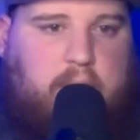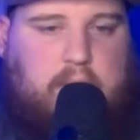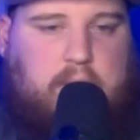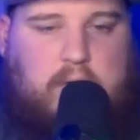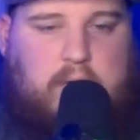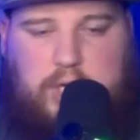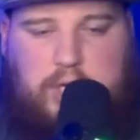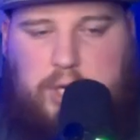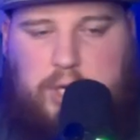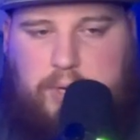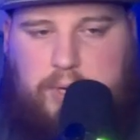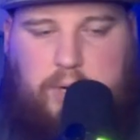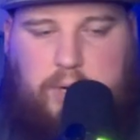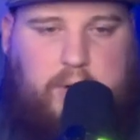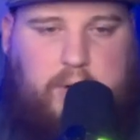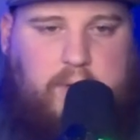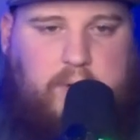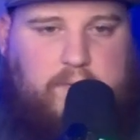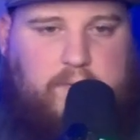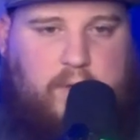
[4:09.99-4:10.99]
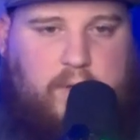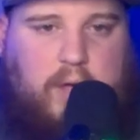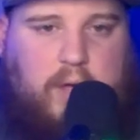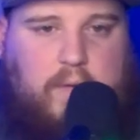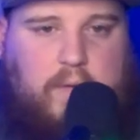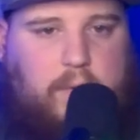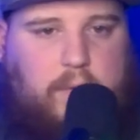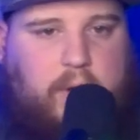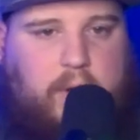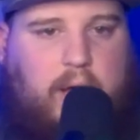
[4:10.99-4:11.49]
DJ Reader can fill
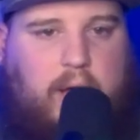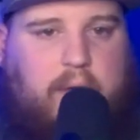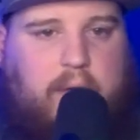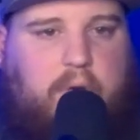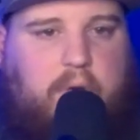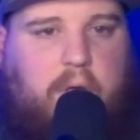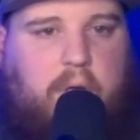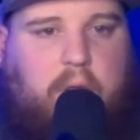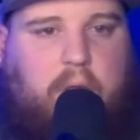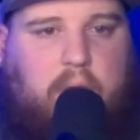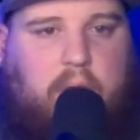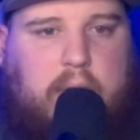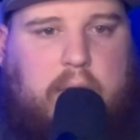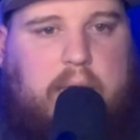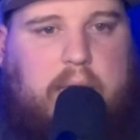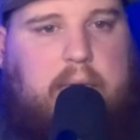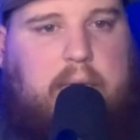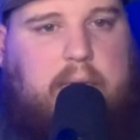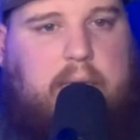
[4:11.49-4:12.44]
that void, obviously.